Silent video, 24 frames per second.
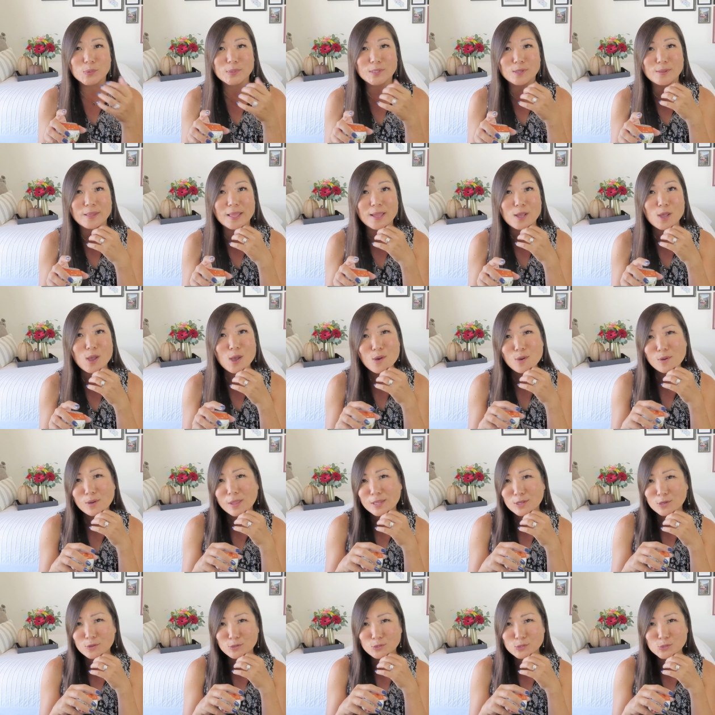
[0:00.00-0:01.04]
when they're like, oh,
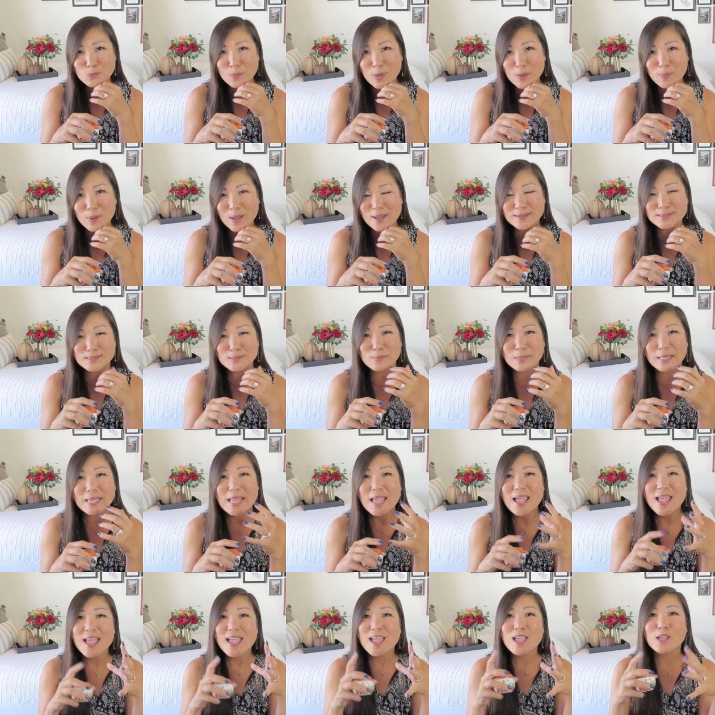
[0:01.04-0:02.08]
can you do my box? I'm like,
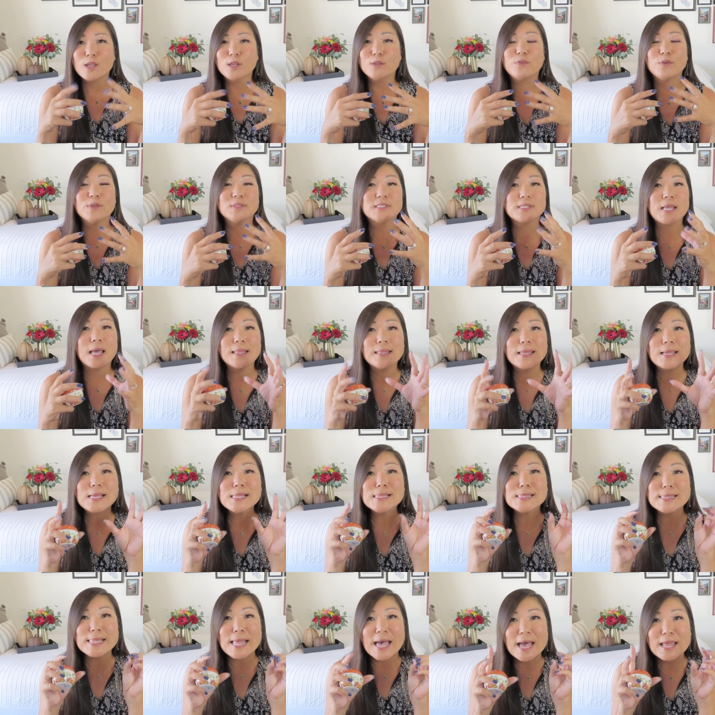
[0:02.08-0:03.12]
if it's got like a
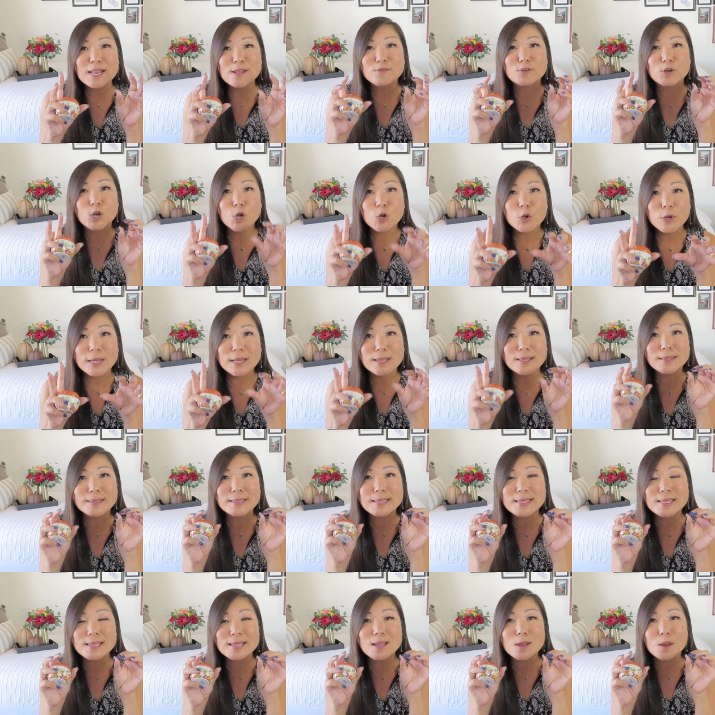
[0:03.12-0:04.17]
lot of
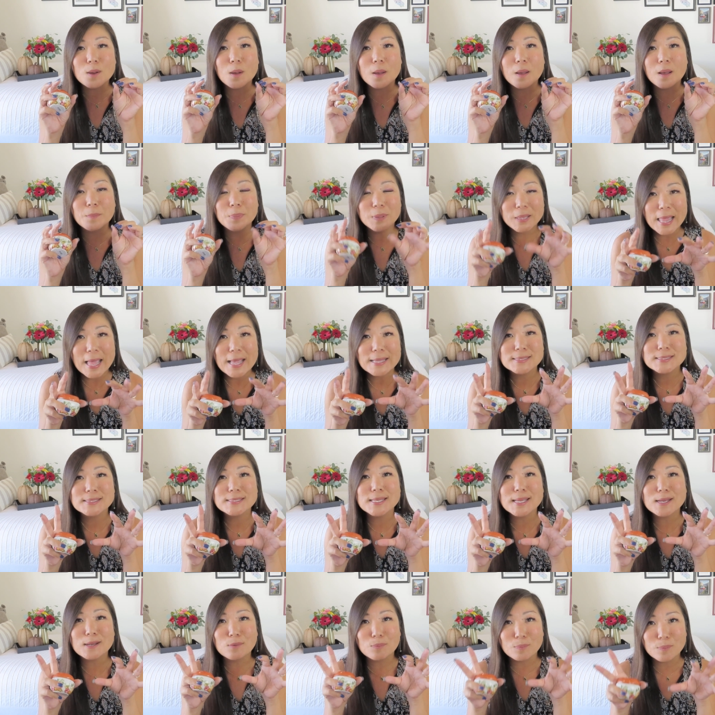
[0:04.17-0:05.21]
crinkly
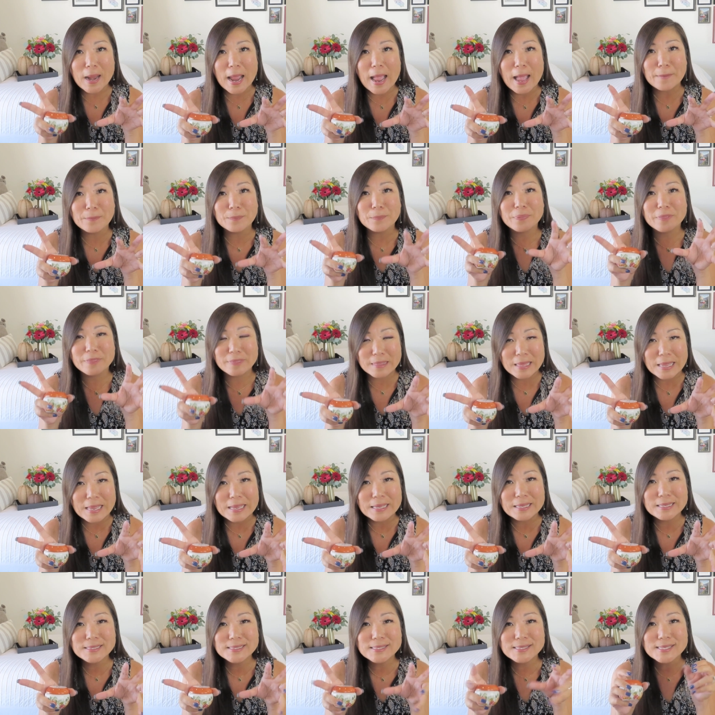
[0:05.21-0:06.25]
plastic wrap
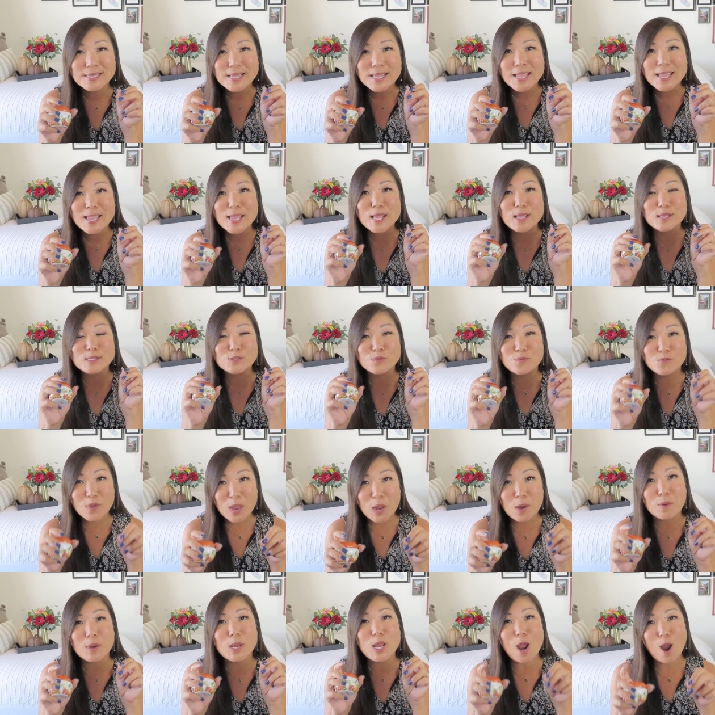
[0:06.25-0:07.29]
things, it's
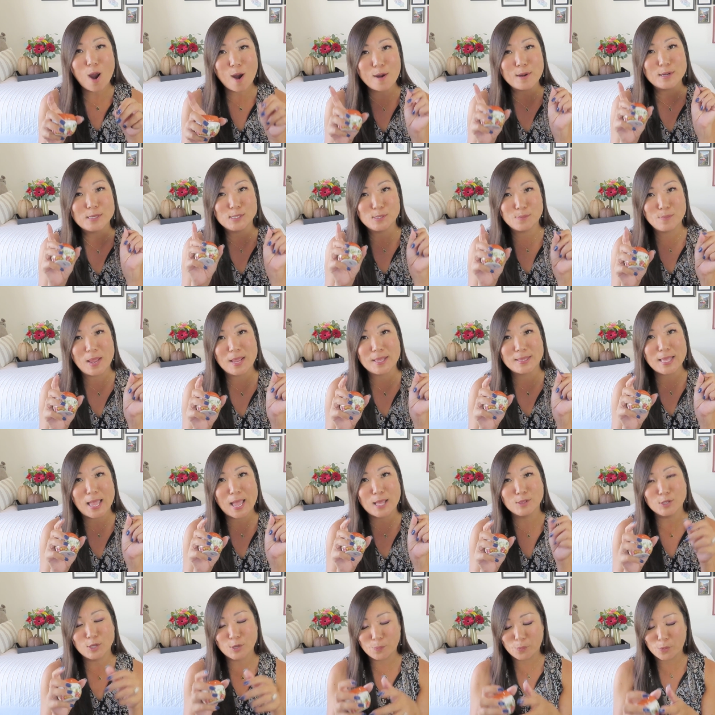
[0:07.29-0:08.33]
very hard to make
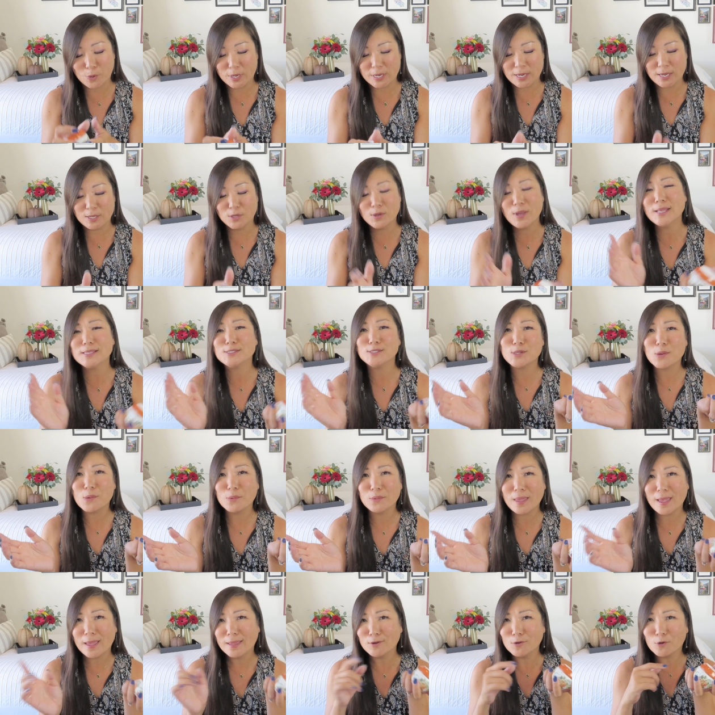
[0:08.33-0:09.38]
that look pretty. You guys know
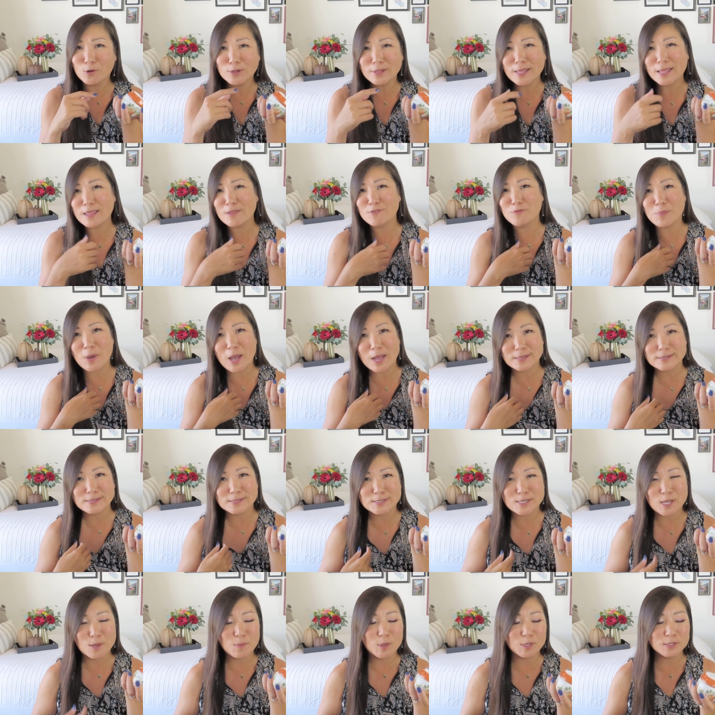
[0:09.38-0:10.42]
that. Or like if
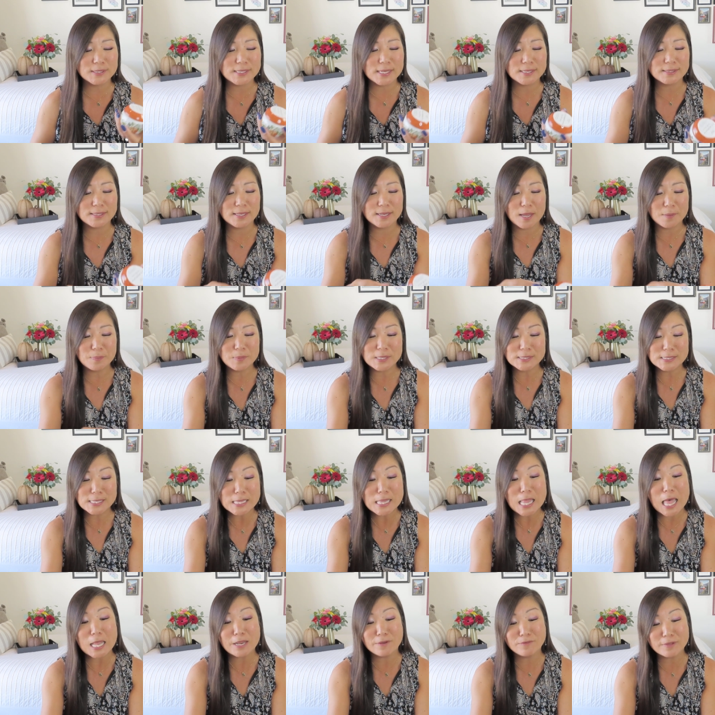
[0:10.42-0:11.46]
boxes come all dented up, that's a
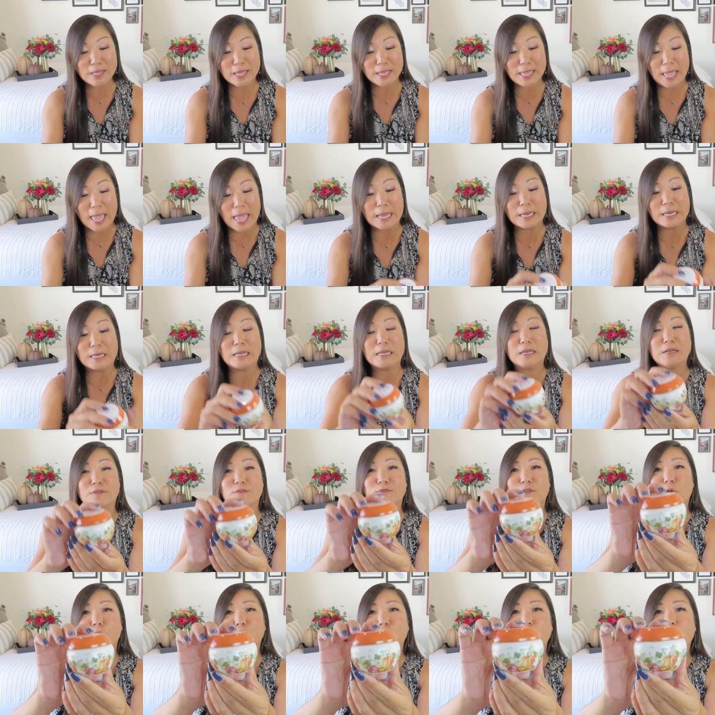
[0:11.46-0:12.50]
lot of like editing
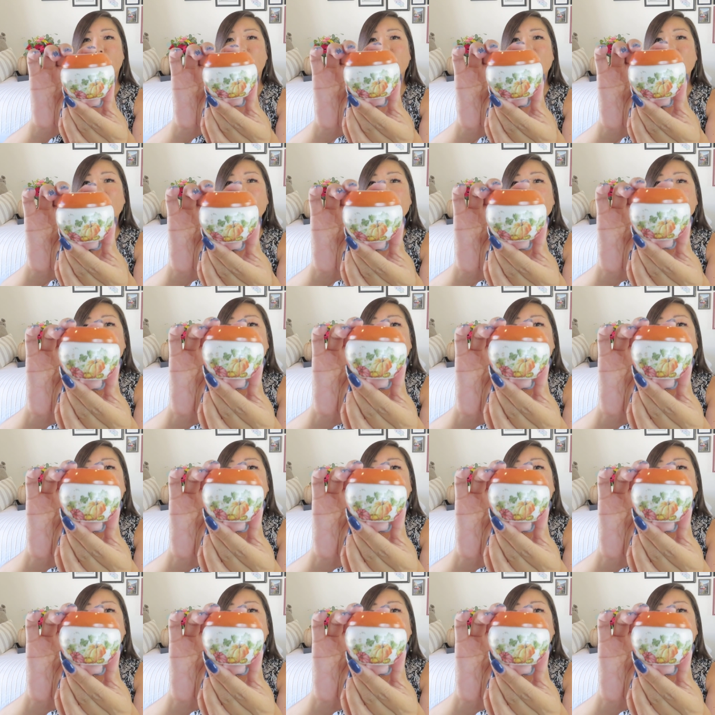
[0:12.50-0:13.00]
and photoshopping. But, but